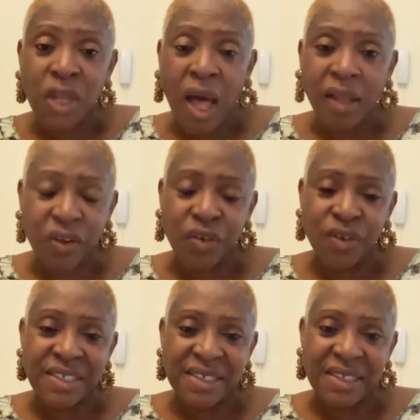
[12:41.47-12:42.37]

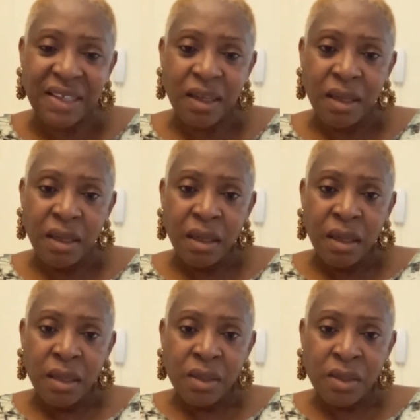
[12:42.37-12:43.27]
doctors
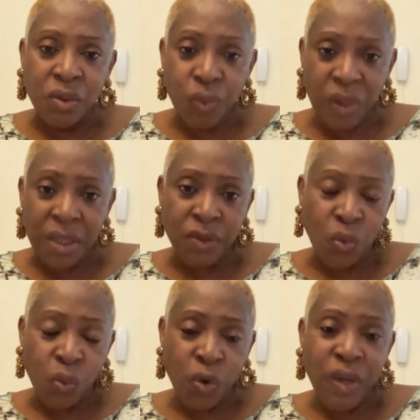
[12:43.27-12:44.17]
to
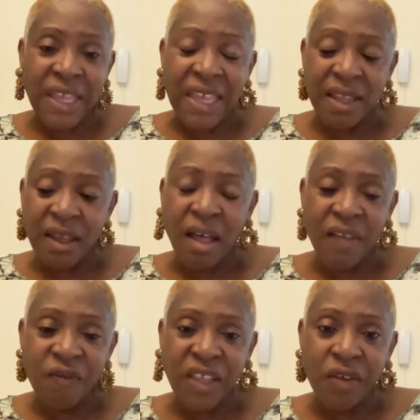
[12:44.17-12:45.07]
work in the
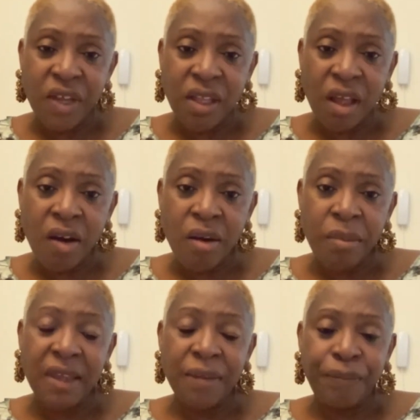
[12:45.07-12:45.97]
Confederate
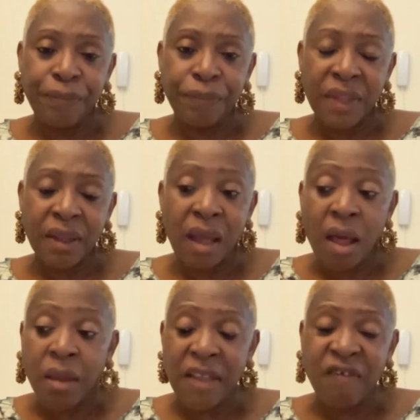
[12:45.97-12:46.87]
Army. The
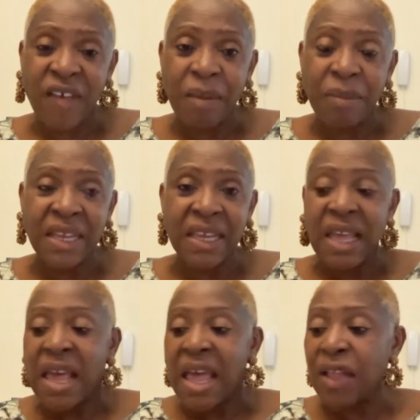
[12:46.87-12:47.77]
Almond family,
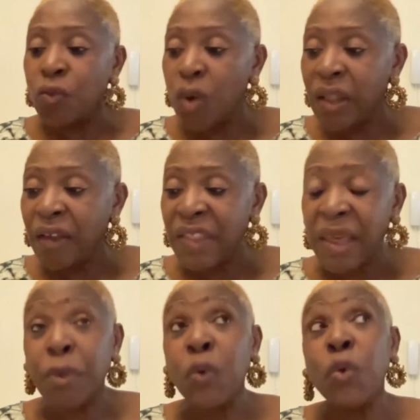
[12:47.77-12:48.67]
and one of
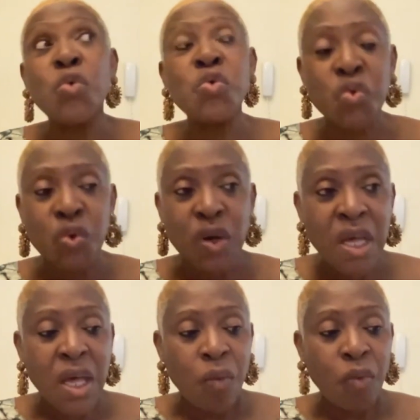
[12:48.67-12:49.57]
them, who
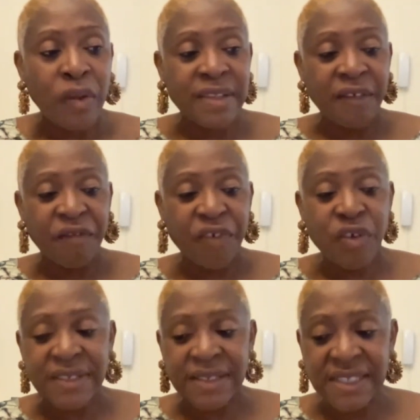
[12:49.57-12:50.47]
was the
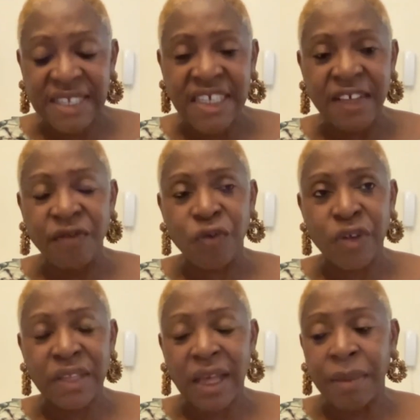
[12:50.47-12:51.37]
first dean
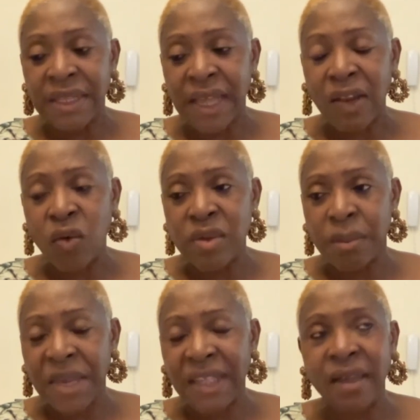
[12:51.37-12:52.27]
for Dalhousie
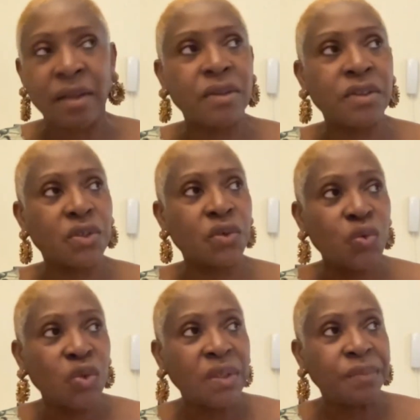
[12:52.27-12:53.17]
Medical
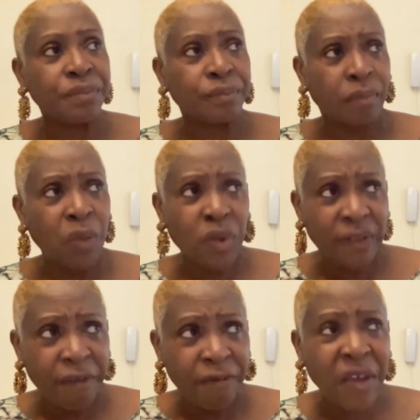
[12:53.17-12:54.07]
School, he was
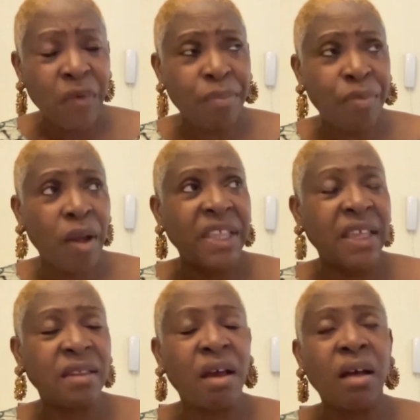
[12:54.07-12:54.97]
a very
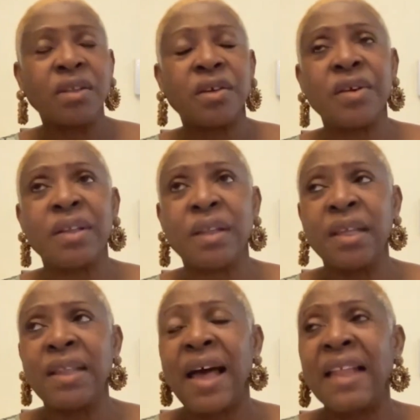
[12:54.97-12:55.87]
prominent doctor
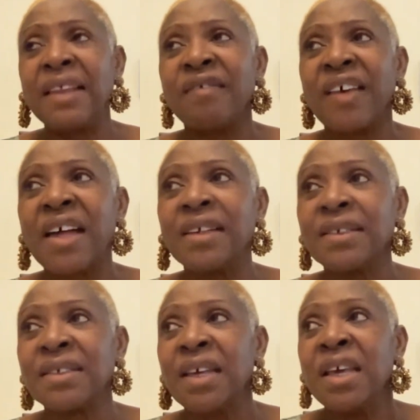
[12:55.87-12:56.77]
in
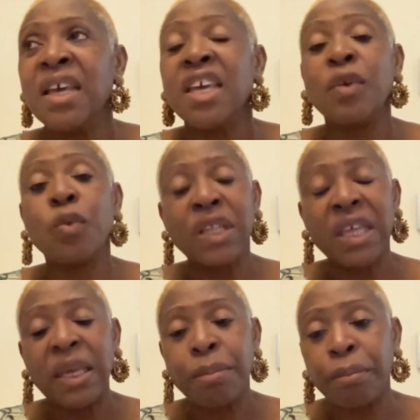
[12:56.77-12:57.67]
Halifax. He would
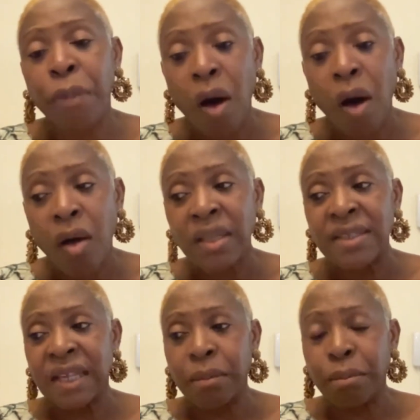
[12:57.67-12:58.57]
keep
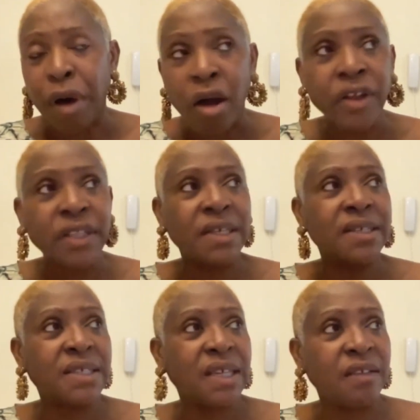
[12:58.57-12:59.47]
balls and
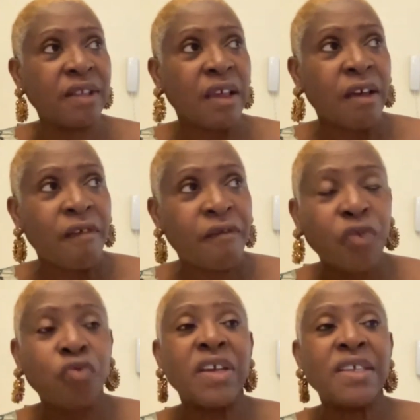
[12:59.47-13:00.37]
parties and
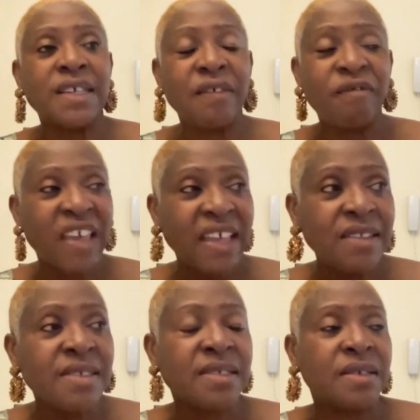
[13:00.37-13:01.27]
fundraising
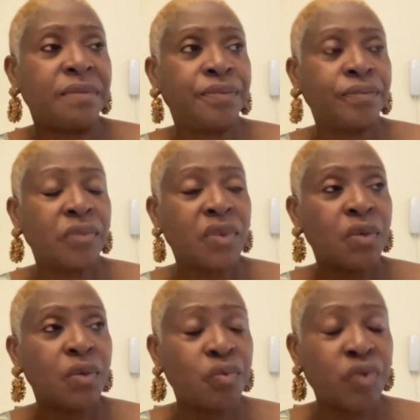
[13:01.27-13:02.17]
events
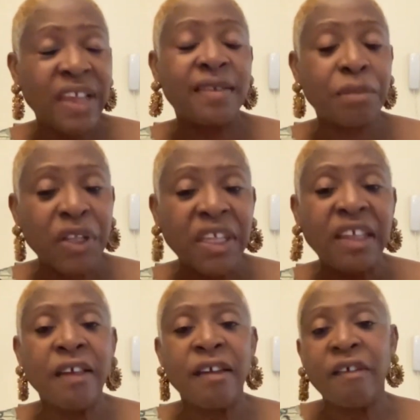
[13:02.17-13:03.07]
to raise
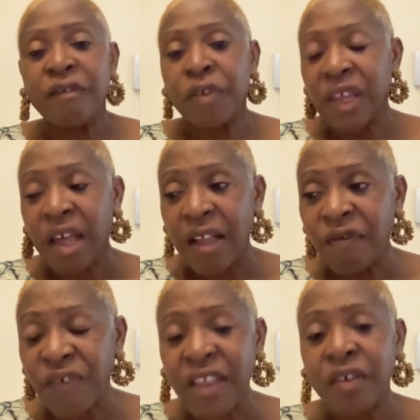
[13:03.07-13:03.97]
money for the
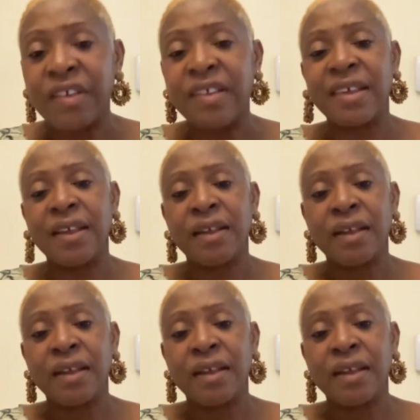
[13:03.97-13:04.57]
Confederacy,